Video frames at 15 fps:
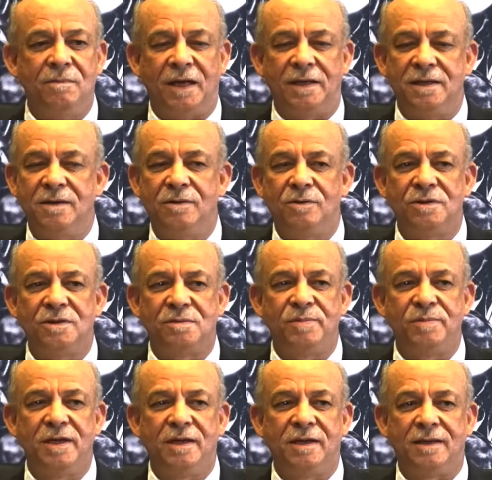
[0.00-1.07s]
But he could
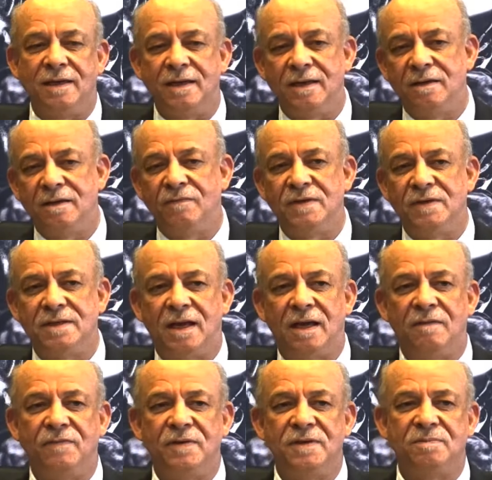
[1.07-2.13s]
speak, at the end of his
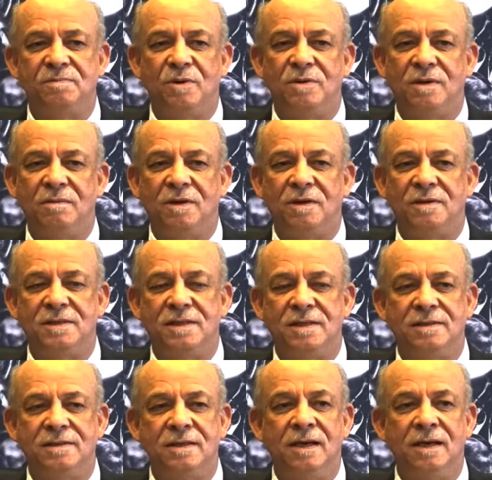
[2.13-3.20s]
life, he spoke about
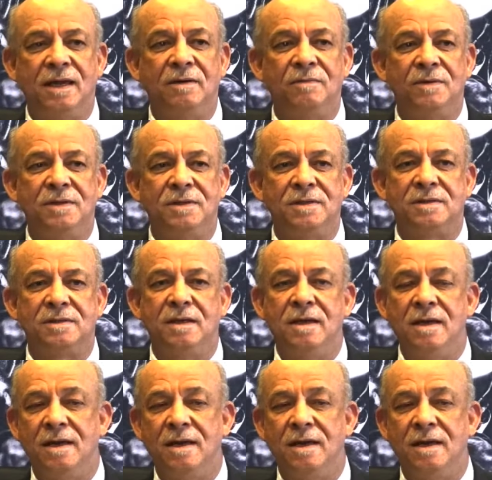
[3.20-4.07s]
16 languages.